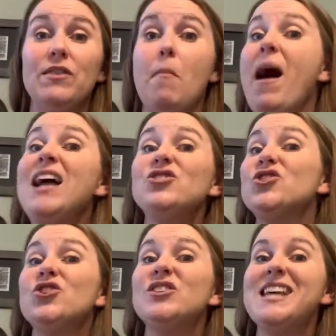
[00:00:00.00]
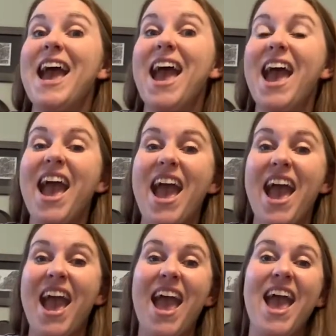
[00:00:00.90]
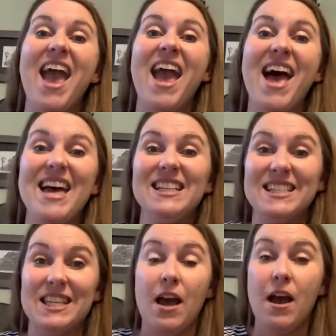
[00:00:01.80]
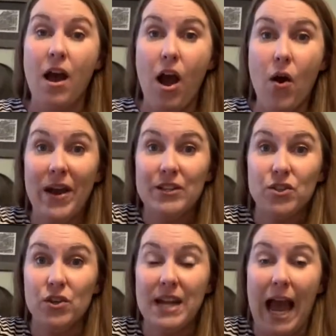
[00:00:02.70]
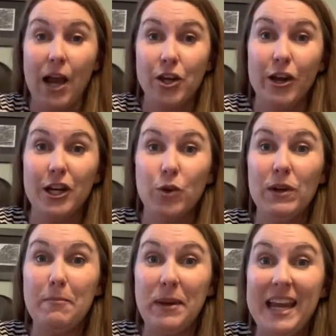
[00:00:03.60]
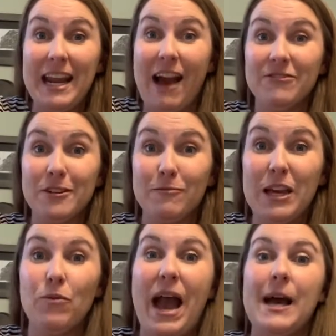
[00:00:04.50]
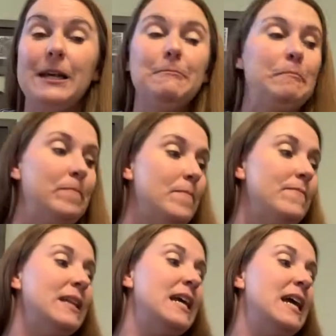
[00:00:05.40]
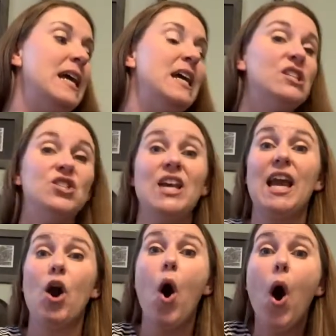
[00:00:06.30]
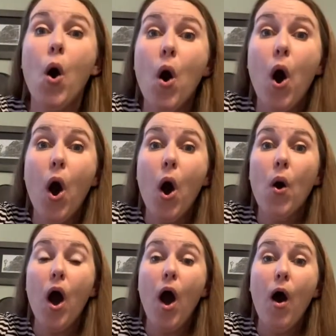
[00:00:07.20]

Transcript: monster dance. All right, so now you're gonna repeat after me, ready? Sing, oh, oh,